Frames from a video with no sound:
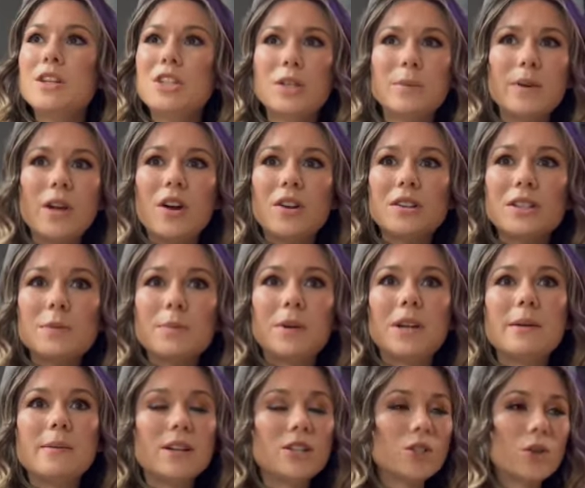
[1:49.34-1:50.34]
To be honest,
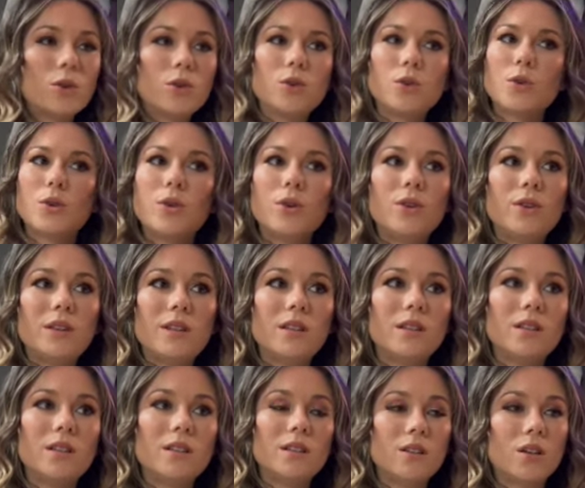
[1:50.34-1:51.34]
pretty much all through
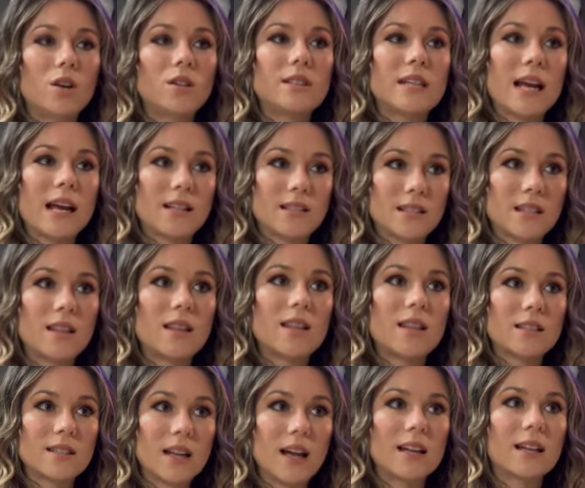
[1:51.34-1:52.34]
the lockdowns and
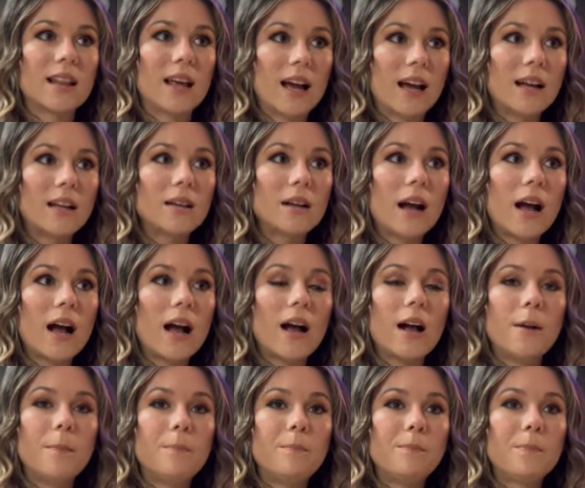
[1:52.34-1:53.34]
things like that.
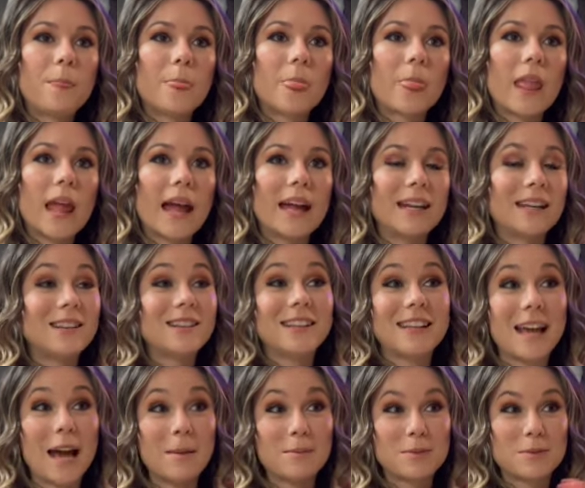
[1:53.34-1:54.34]
And in the
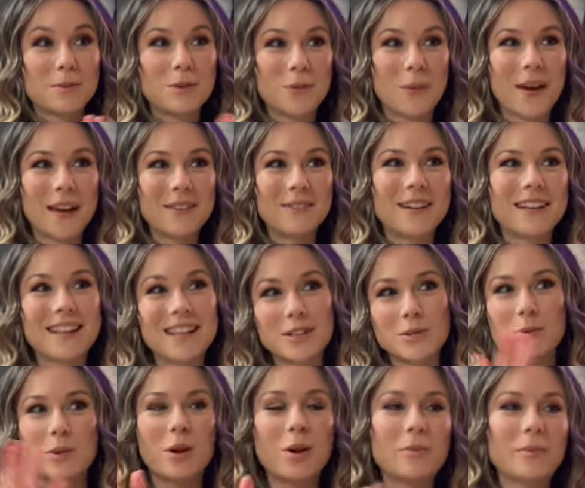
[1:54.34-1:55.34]
gaps between when
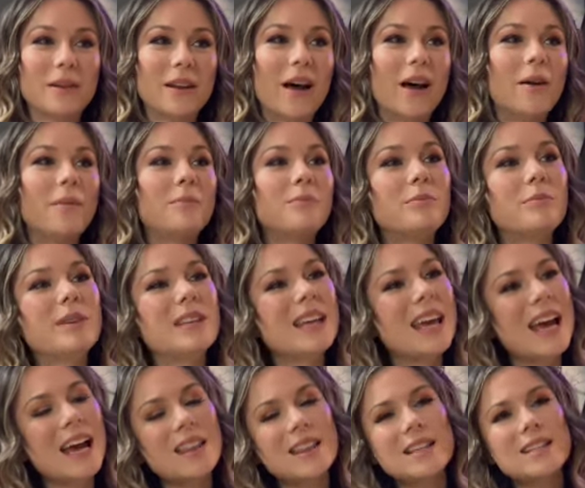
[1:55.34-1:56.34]
things would open up. But
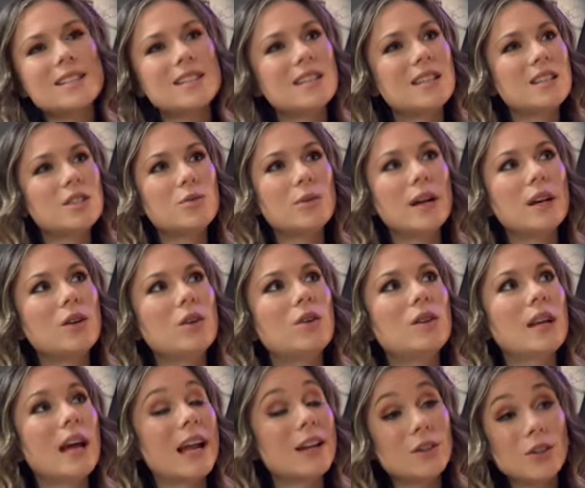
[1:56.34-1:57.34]
yeah, this
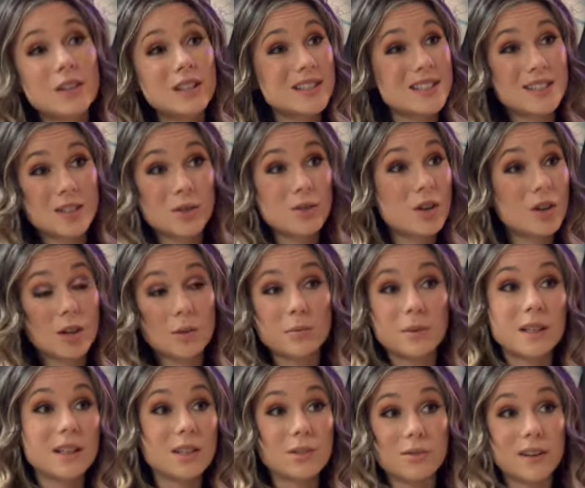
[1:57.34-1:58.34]
record, and look, it's still not
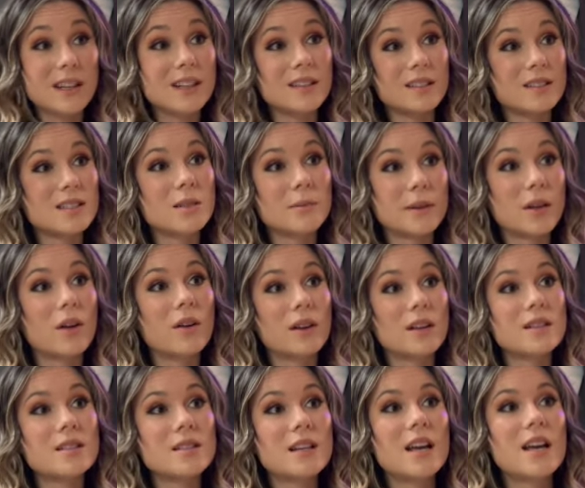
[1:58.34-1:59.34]
completely written, to be
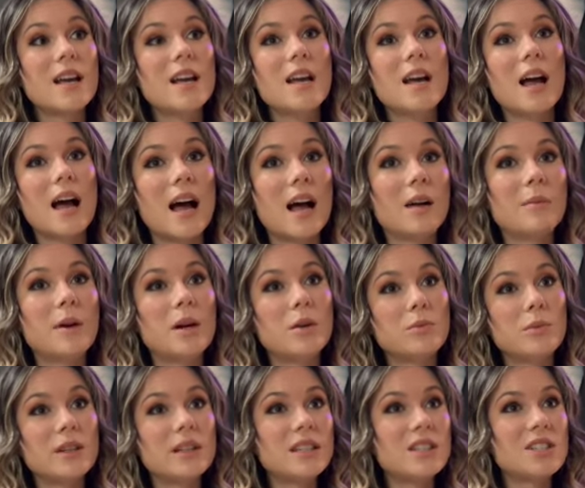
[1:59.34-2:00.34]
honest.
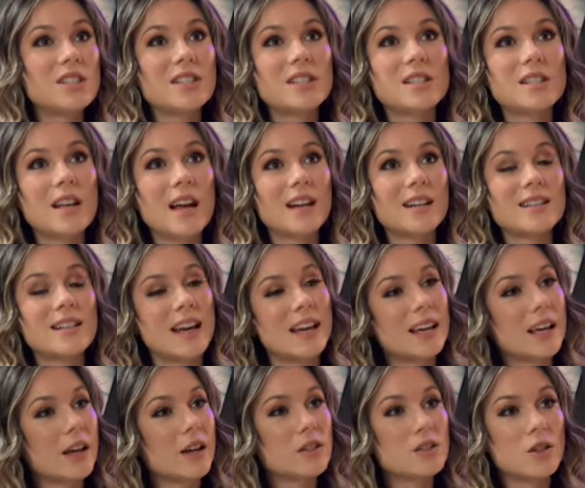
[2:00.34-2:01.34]
I'm really just kind of
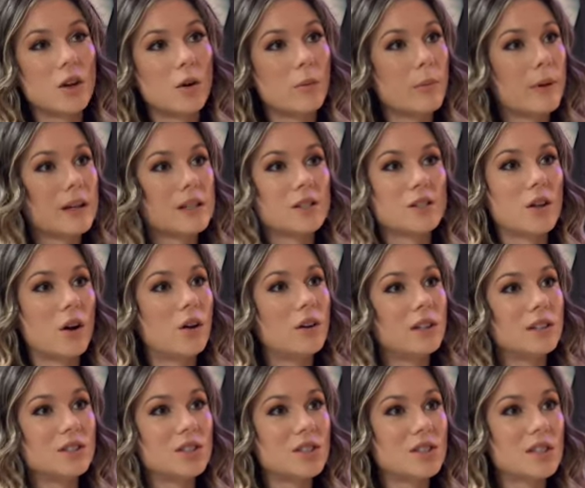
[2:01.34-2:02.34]
taking it song by
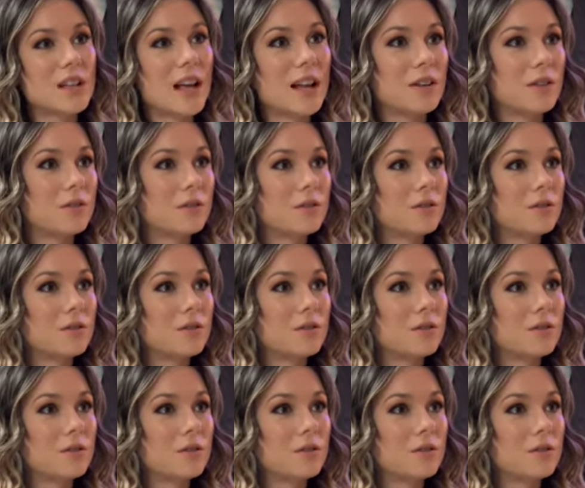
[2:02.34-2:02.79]
song and just kind of,